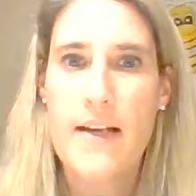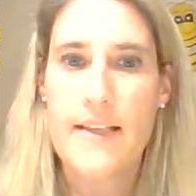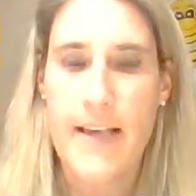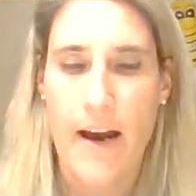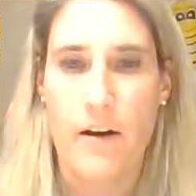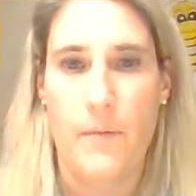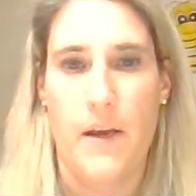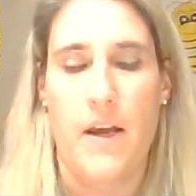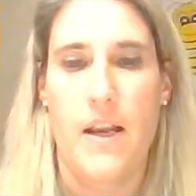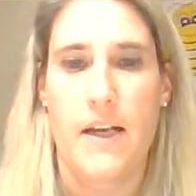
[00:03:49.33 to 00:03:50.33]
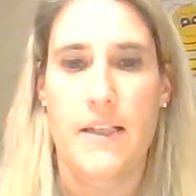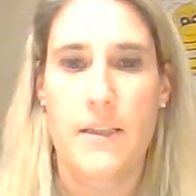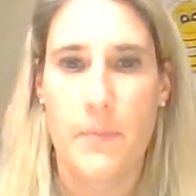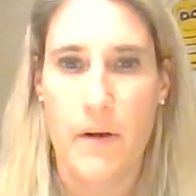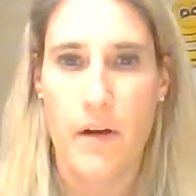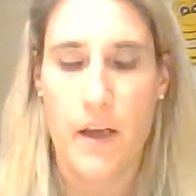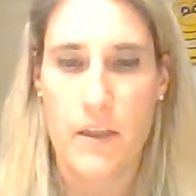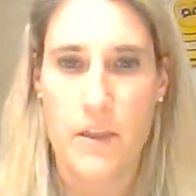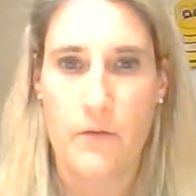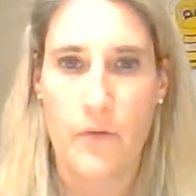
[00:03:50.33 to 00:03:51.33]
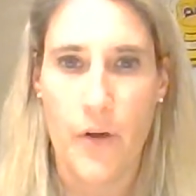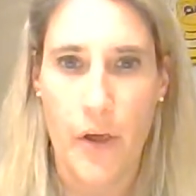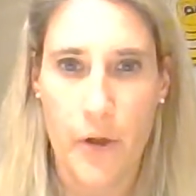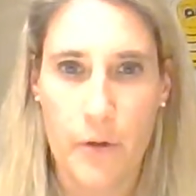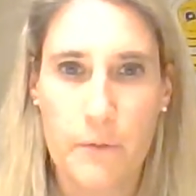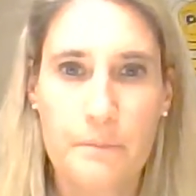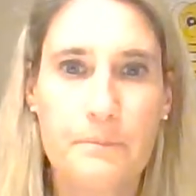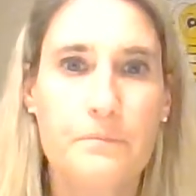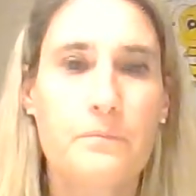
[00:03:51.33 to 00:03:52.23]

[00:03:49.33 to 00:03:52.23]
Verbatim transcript: sacrament and experience for you.